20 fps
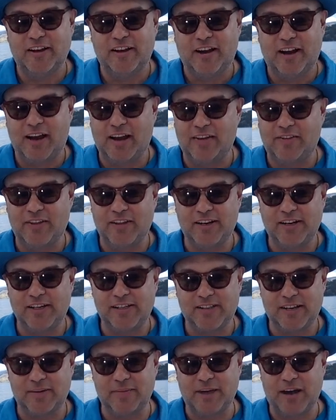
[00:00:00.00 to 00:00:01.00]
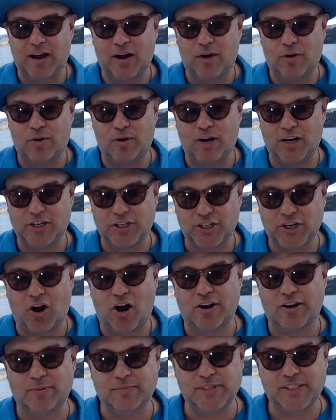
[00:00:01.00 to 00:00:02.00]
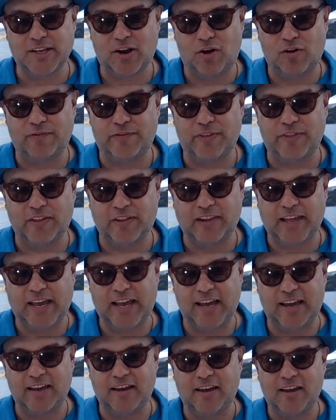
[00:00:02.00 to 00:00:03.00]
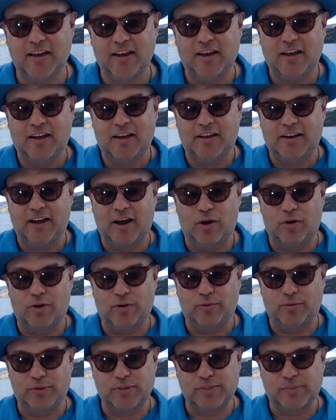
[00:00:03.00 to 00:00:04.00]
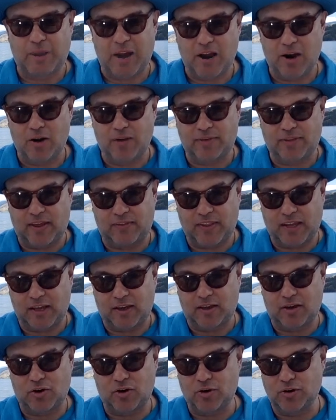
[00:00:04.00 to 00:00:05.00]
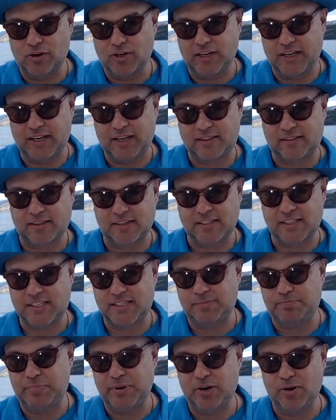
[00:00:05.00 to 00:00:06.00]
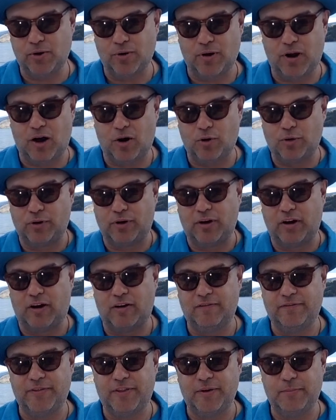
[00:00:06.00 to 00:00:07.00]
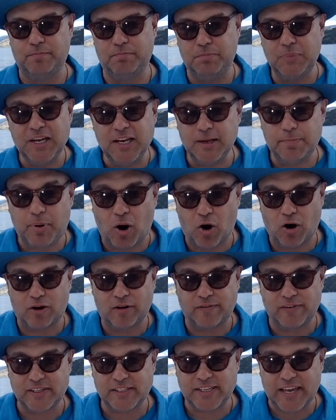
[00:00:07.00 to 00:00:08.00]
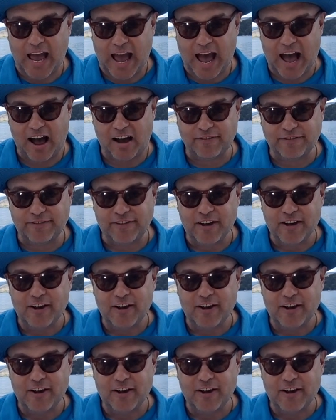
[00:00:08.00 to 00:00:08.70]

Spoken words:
and then he somehow shot himself in the leg. Now it was apparent that they couldn't get the spear out of the meaty part of his calf,